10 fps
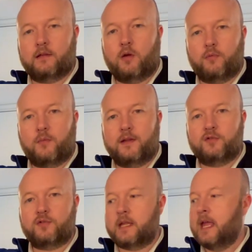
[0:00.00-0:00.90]

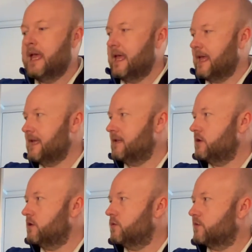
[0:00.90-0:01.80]
complimentary
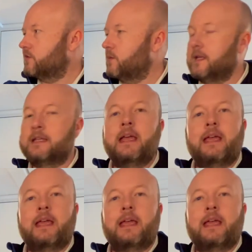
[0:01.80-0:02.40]
in your suite.